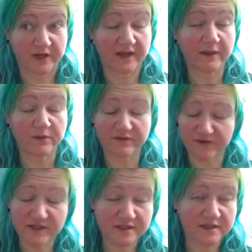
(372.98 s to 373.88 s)
And they were the
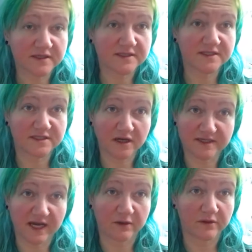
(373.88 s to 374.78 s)
first thing that stuck
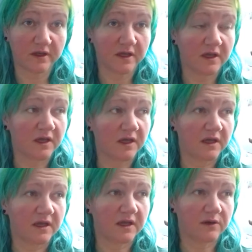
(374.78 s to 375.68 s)
down
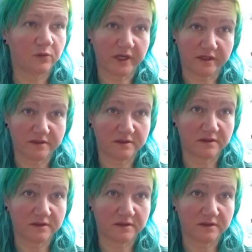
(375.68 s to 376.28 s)
in weeks.